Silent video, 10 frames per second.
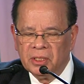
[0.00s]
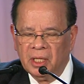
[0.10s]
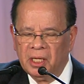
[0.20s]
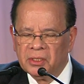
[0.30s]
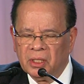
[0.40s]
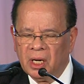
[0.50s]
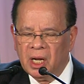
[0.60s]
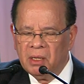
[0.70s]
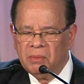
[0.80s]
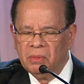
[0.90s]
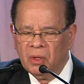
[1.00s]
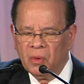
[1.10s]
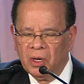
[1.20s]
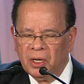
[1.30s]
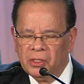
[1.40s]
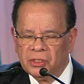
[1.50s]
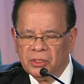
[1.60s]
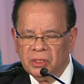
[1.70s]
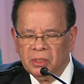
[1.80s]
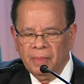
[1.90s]
had inscribed the
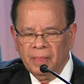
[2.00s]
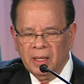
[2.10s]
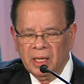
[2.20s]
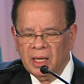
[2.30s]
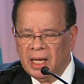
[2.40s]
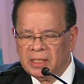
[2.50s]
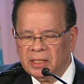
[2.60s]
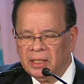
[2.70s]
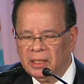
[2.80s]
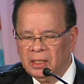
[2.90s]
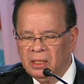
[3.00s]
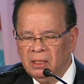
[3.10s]
words in Latin,